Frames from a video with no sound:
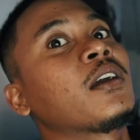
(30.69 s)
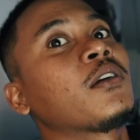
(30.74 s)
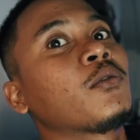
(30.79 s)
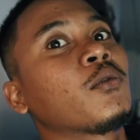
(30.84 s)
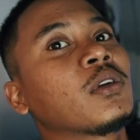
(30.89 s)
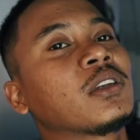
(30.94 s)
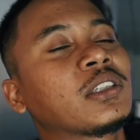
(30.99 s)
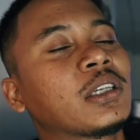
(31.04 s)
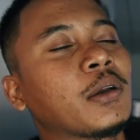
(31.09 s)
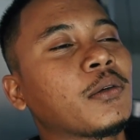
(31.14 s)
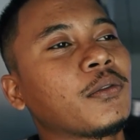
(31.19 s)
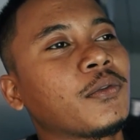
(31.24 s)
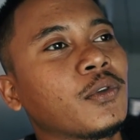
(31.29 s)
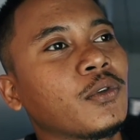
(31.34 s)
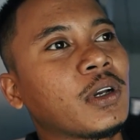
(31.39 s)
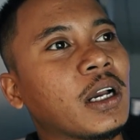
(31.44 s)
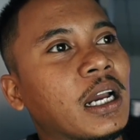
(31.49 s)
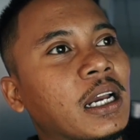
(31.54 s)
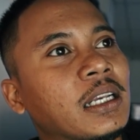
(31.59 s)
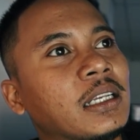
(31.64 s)
will share with
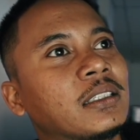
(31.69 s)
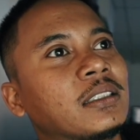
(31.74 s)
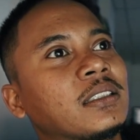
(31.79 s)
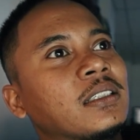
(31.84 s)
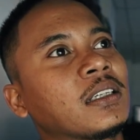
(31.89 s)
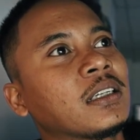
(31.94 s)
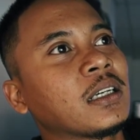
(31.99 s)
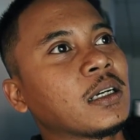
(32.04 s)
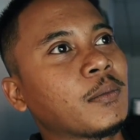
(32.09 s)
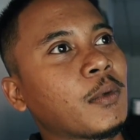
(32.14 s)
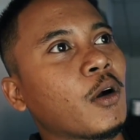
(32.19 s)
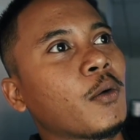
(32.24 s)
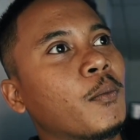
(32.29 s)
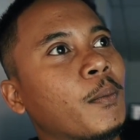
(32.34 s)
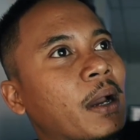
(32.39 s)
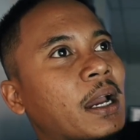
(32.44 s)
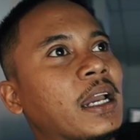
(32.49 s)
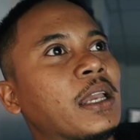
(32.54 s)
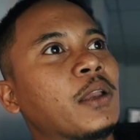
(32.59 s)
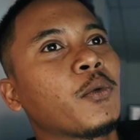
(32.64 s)
you guys about
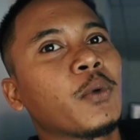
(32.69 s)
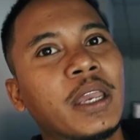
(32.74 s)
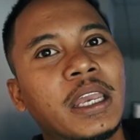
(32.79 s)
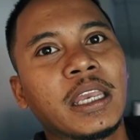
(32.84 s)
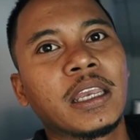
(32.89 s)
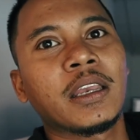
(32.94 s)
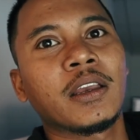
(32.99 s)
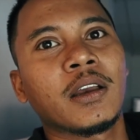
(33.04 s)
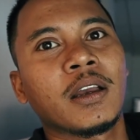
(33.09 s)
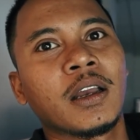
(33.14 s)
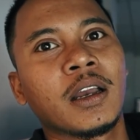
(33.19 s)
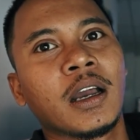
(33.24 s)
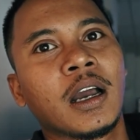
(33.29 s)
my way,